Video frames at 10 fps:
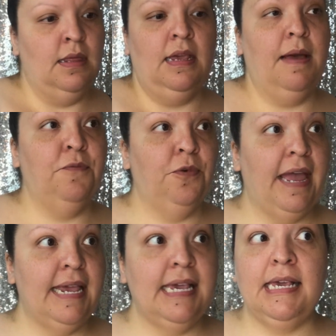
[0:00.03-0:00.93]
think I'm
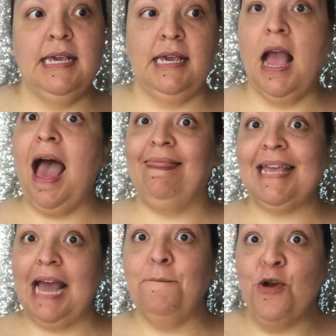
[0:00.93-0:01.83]
ready.
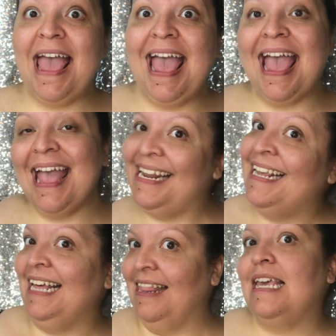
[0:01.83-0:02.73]
I think I'm
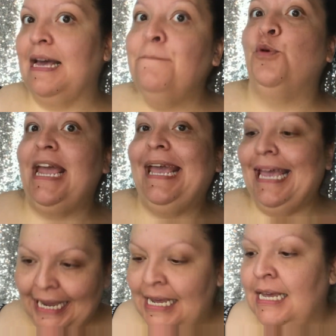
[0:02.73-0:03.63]
ready. I think I'm
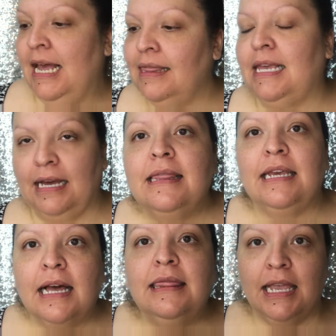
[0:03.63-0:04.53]
ready.
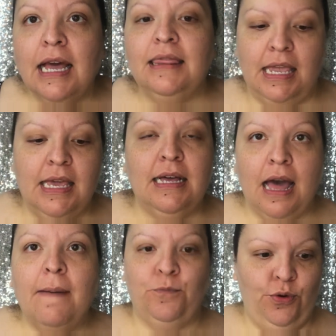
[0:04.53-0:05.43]
I think I'm